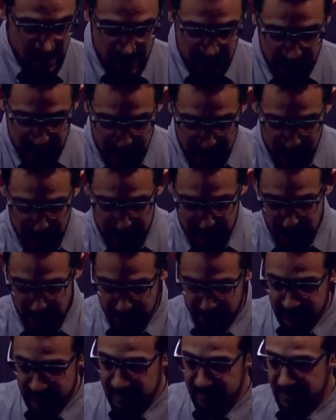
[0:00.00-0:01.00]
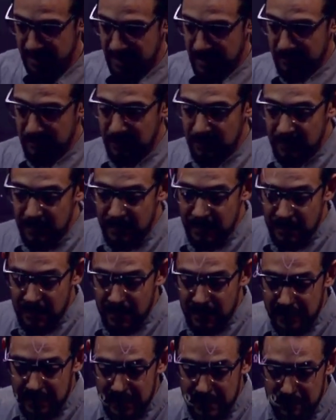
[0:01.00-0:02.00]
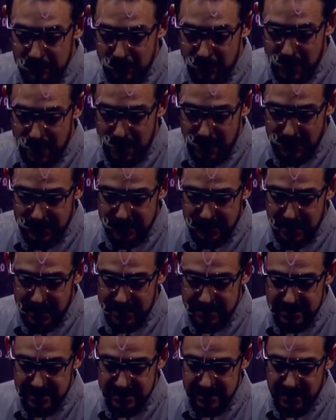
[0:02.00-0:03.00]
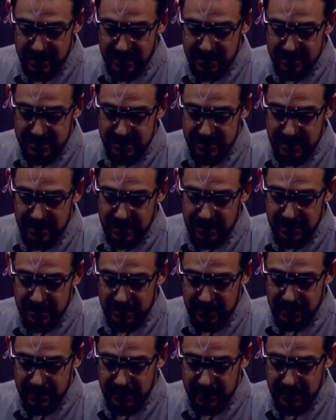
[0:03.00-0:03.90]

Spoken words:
can have the same impact as it does in